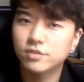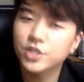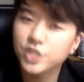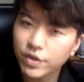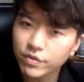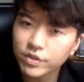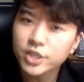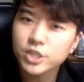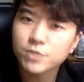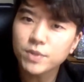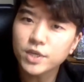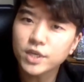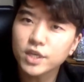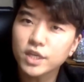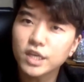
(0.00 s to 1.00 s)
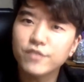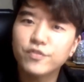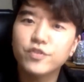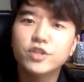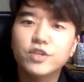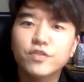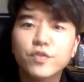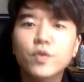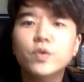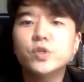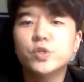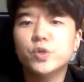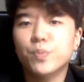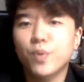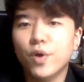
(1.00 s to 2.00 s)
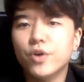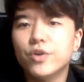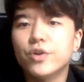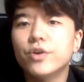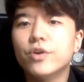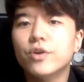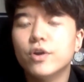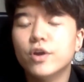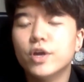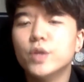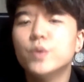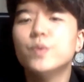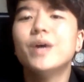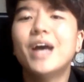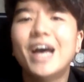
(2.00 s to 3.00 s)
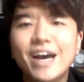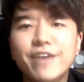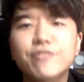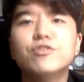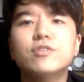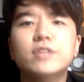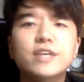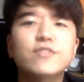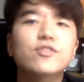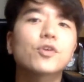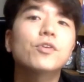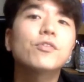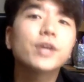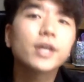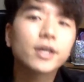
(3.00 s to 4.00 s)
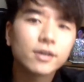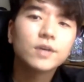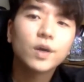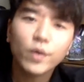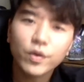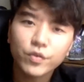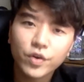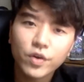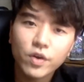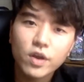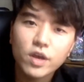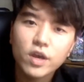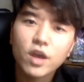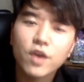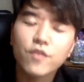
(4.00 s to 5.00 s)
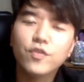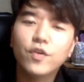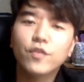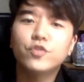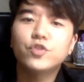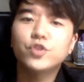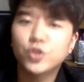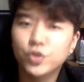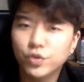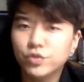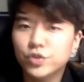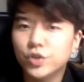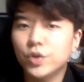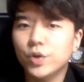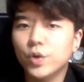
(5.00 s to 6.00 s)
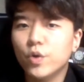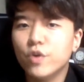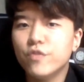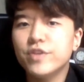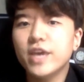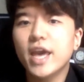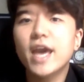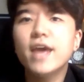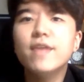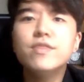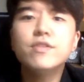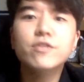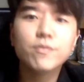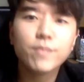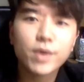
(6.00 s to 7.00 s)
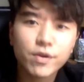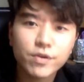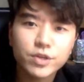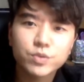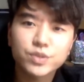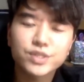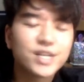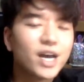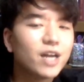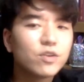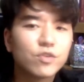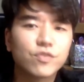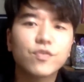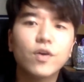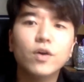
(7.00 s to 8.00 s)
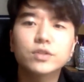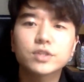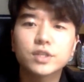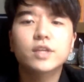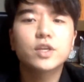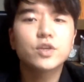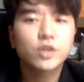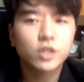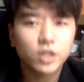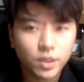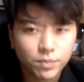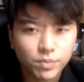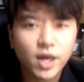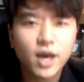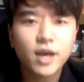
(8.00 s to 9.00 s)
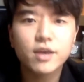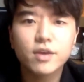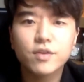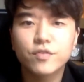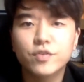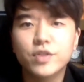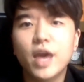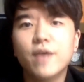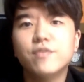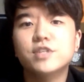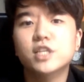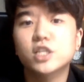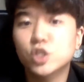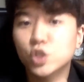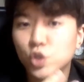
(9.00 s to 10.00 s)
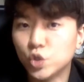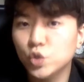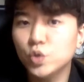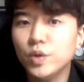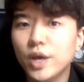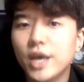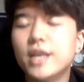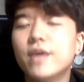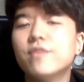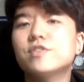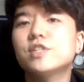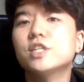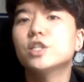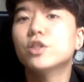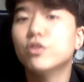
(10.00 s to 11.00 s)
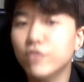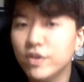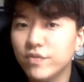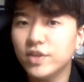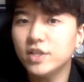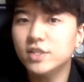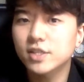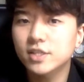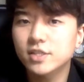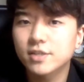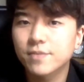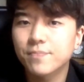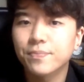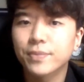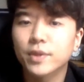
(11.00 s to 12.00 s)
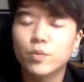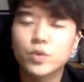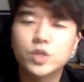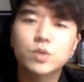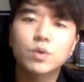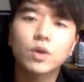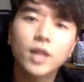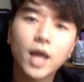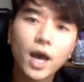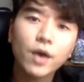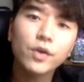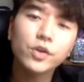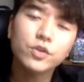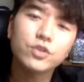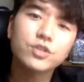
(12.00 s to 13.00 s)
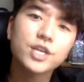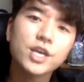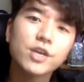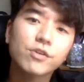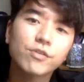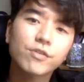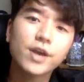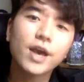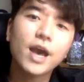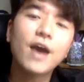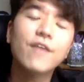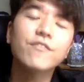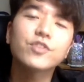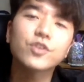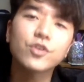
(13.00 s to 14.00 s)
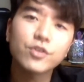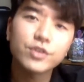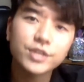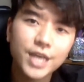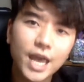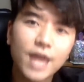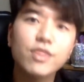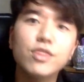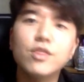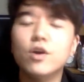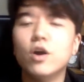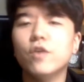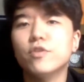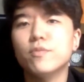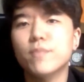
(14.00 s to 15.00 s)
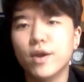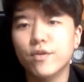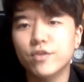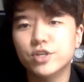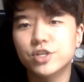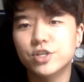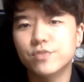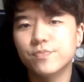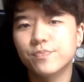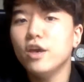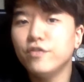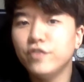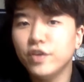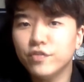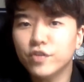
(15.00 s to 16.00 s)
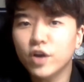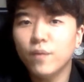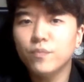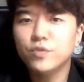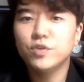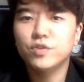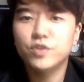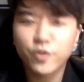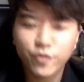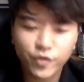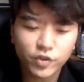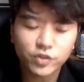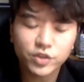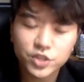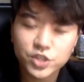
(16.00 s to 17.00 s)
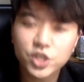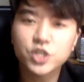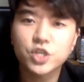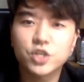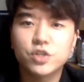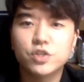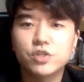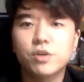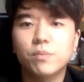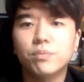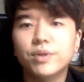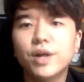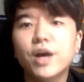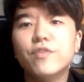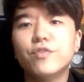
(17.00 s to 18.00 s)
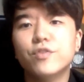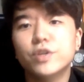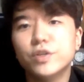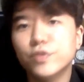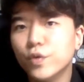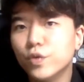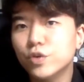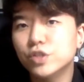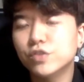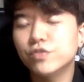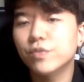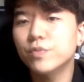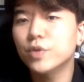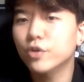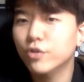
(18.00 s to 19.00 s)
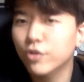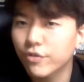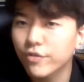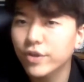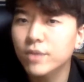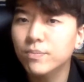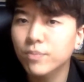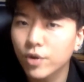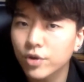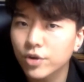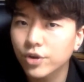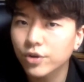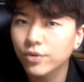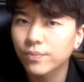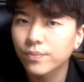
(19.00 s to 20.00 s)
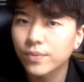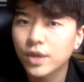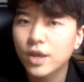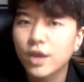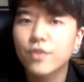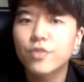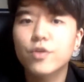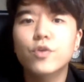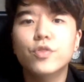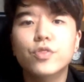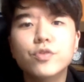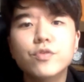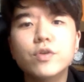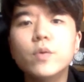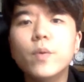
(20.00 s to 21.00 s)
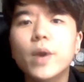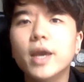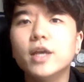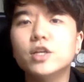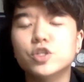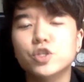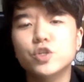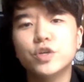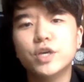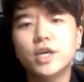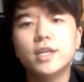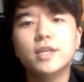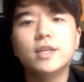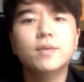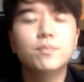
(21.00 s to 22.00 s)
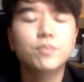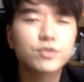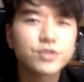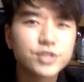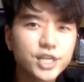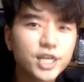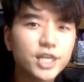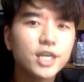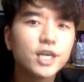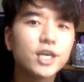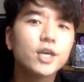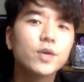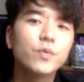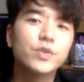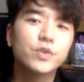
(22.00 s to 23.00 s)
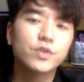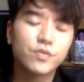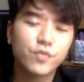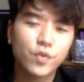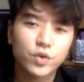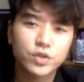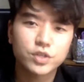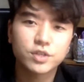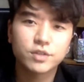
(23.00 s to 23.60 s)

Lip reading: Generally speaking, if you divorce your partner, you will have to leave Korea. However, if you have children or if the end of the marriage was not your fault, then you can apply for the F6-2 and F6-3 visas, which will allow you to stay in Korea after the end of your marriage. If you have come to a difficult decision to apply for a divorce from your Korean partner, there are 3 ways you can proceed with your divorce.